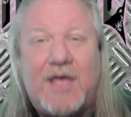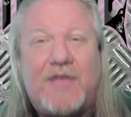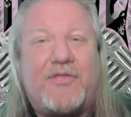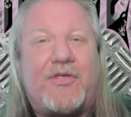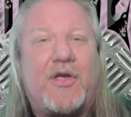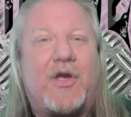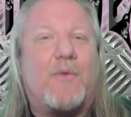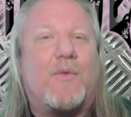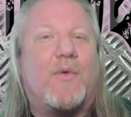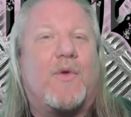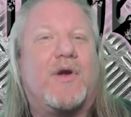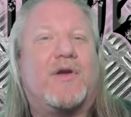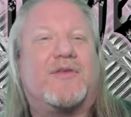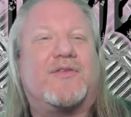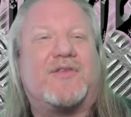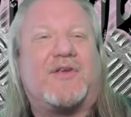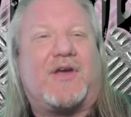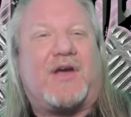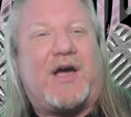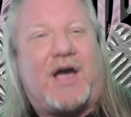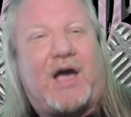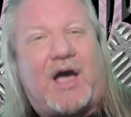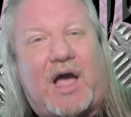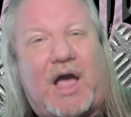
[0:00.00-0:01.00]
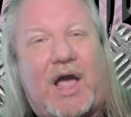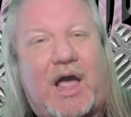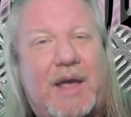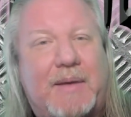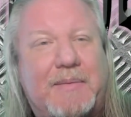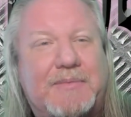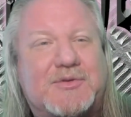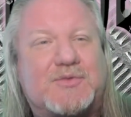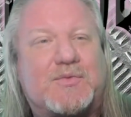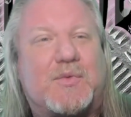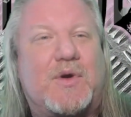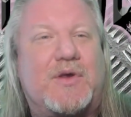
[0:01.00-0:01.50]
There were
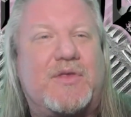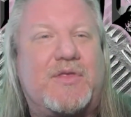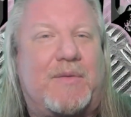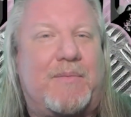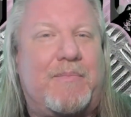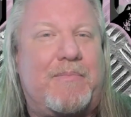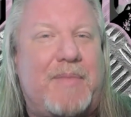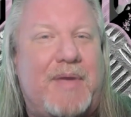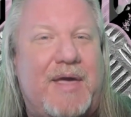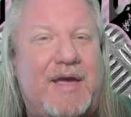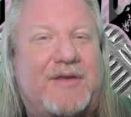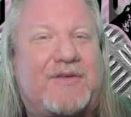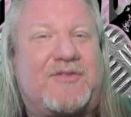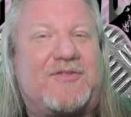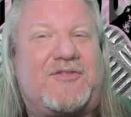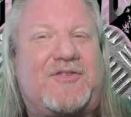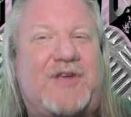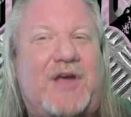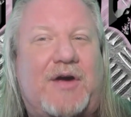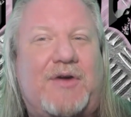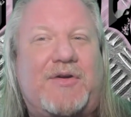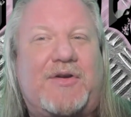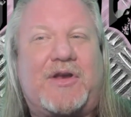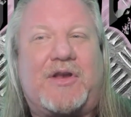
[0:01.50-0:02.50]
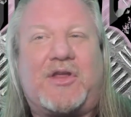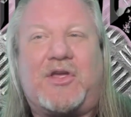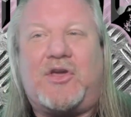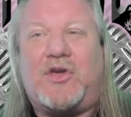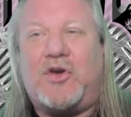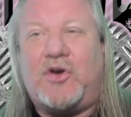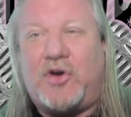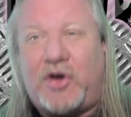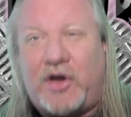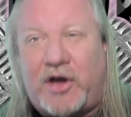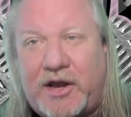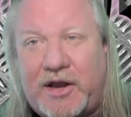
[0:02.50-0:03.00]
times where the mix sounded
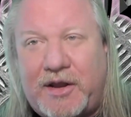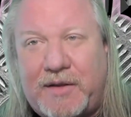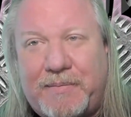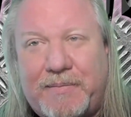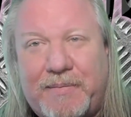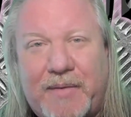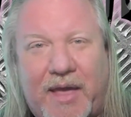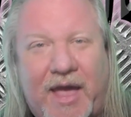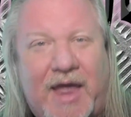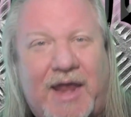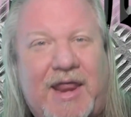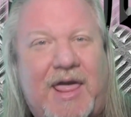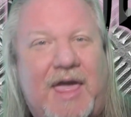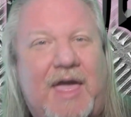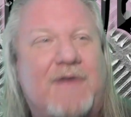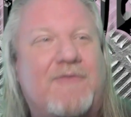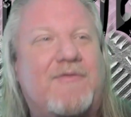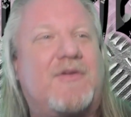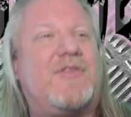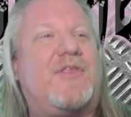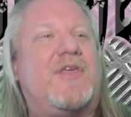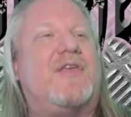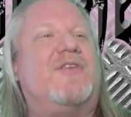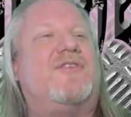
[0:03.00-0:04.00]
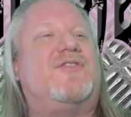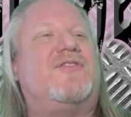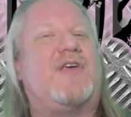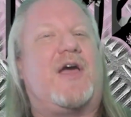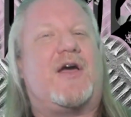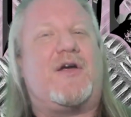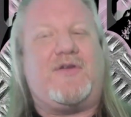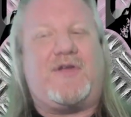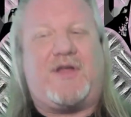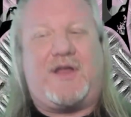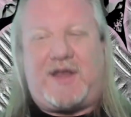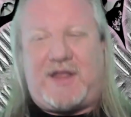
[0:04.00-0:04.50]
good and everything
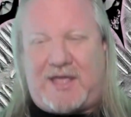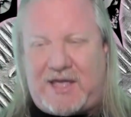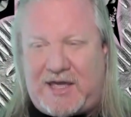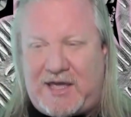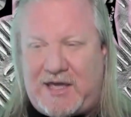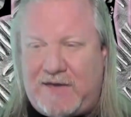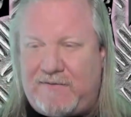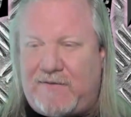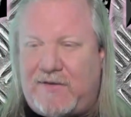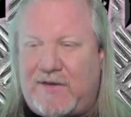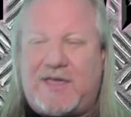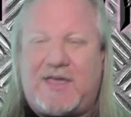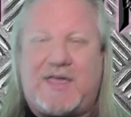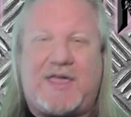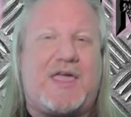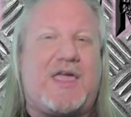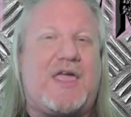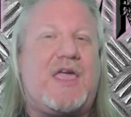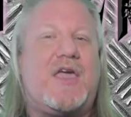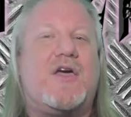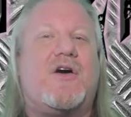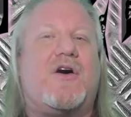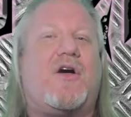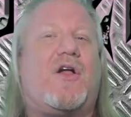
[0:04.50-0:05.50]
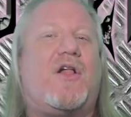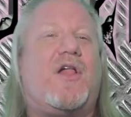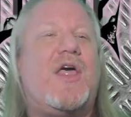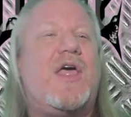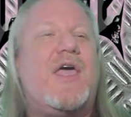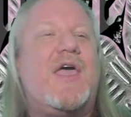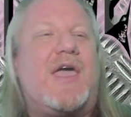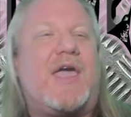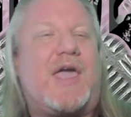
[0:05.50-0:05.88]
sounded even keel.